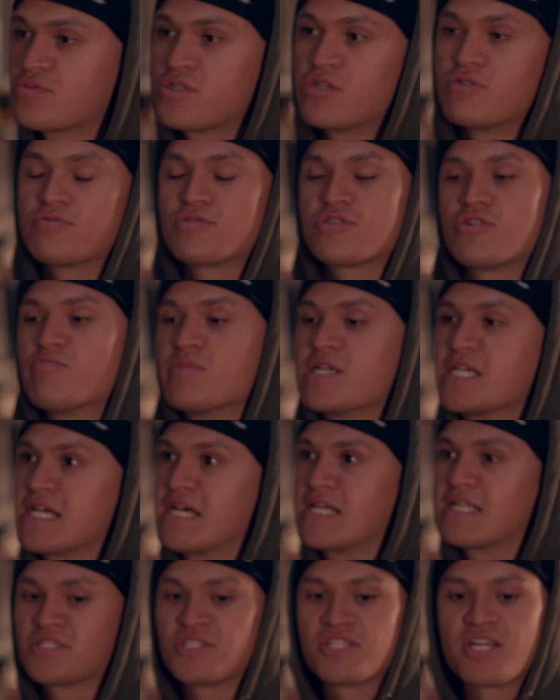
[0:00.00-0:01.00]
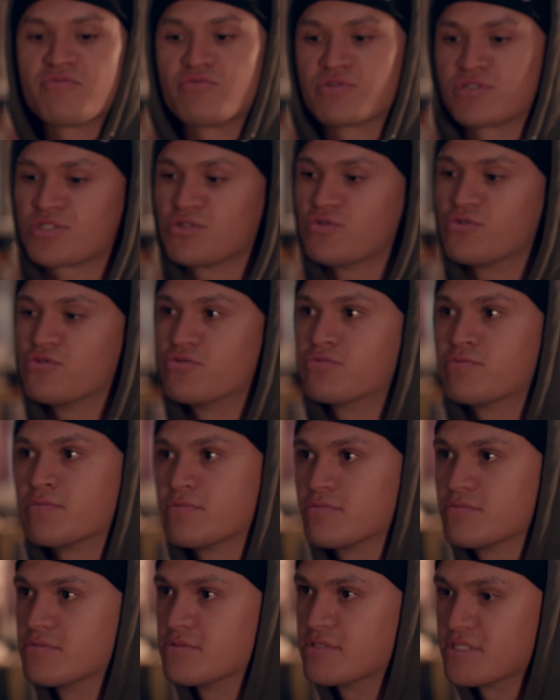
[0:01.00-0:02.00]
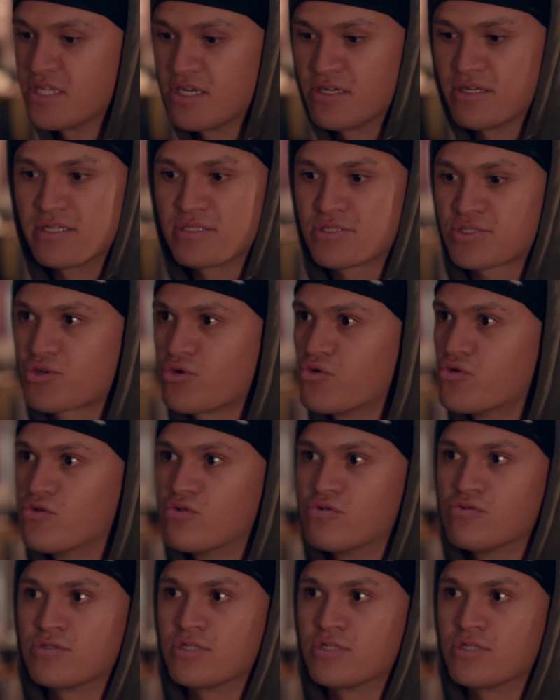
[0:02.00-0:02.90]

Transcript: so me and LSJ were still, in school,